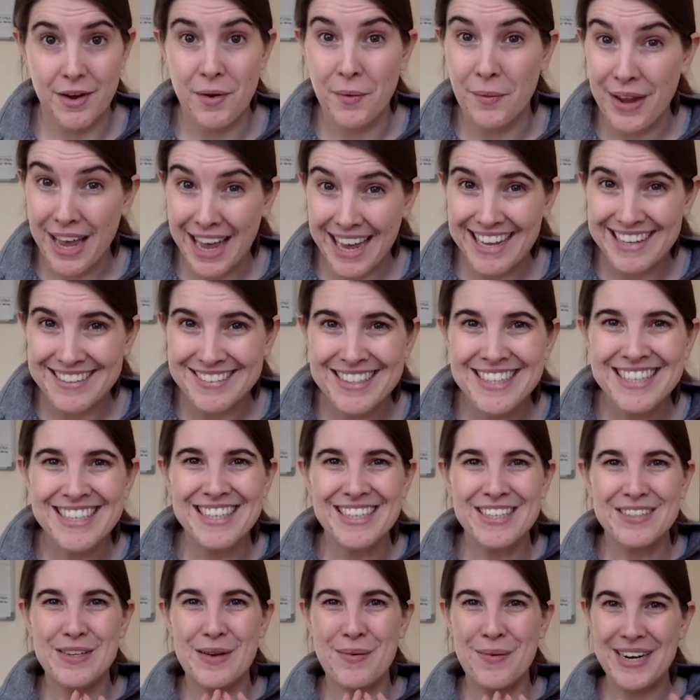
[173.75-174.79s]
okay?
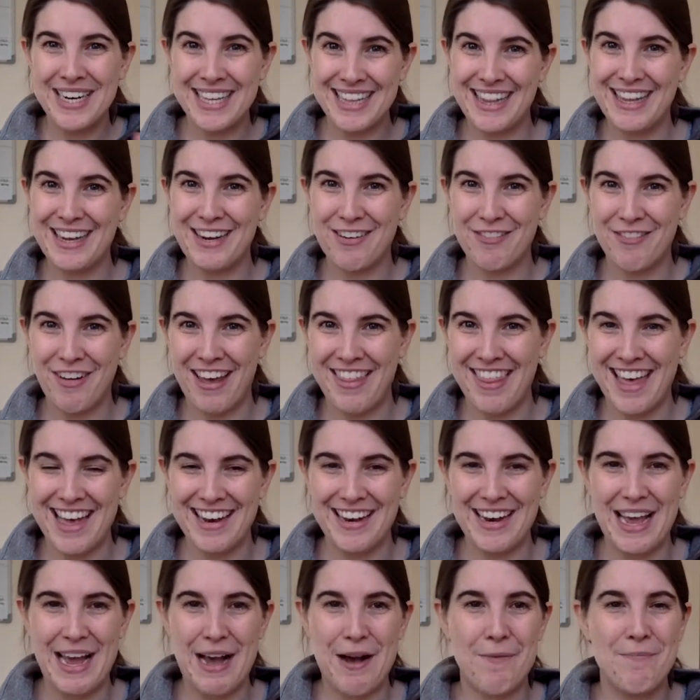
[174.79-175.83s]
So I want to clarify
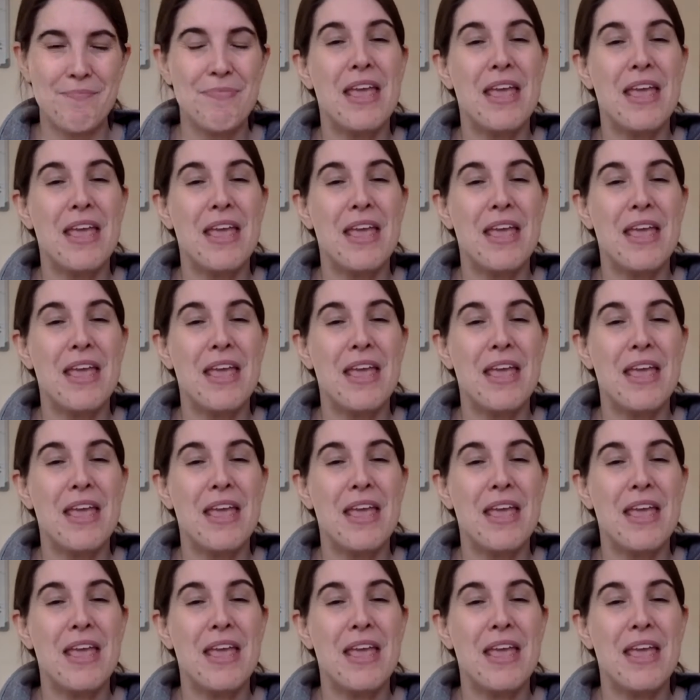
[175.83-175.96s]
that now.